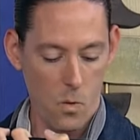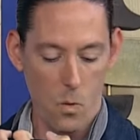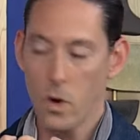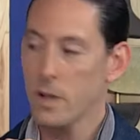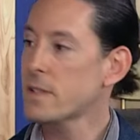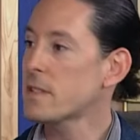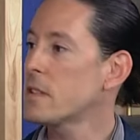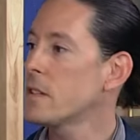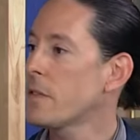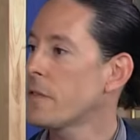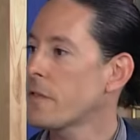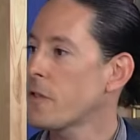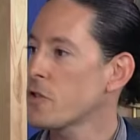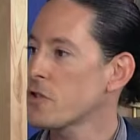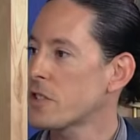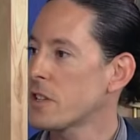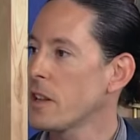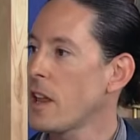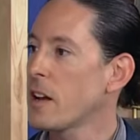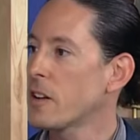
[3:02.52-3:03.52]
What's the
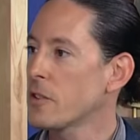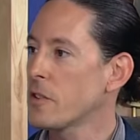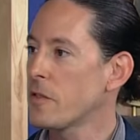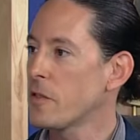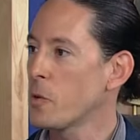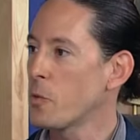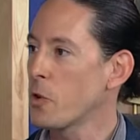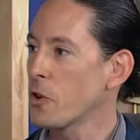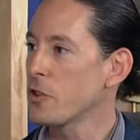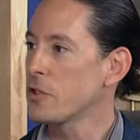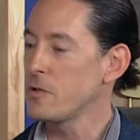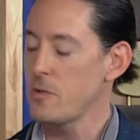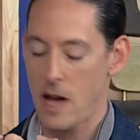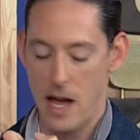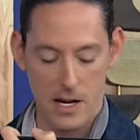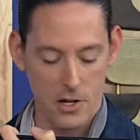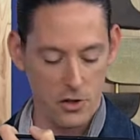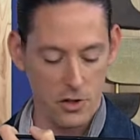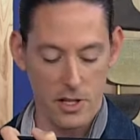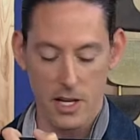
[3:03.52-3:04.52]
first letter of the word you
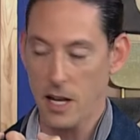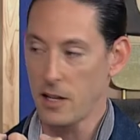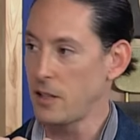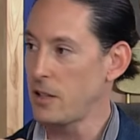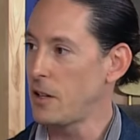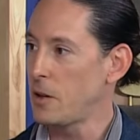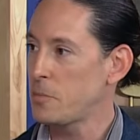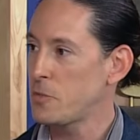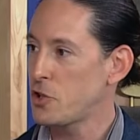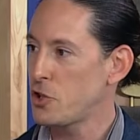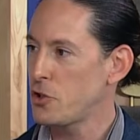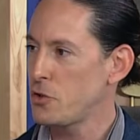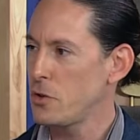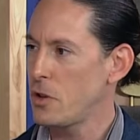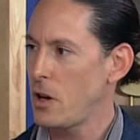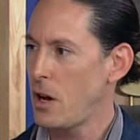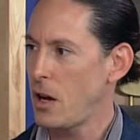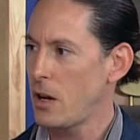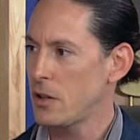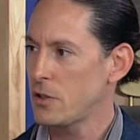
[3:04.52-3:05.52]
actually ended up
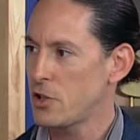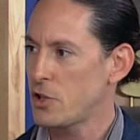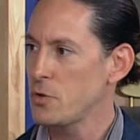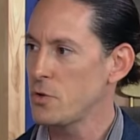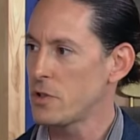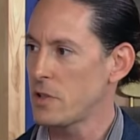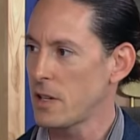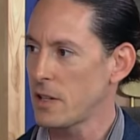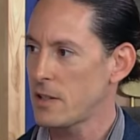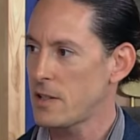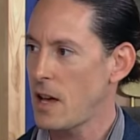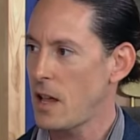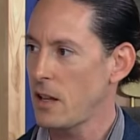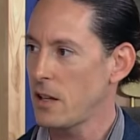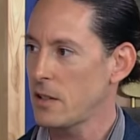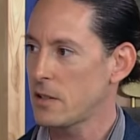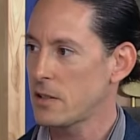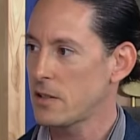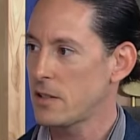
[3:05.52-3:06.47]
choosing? Tell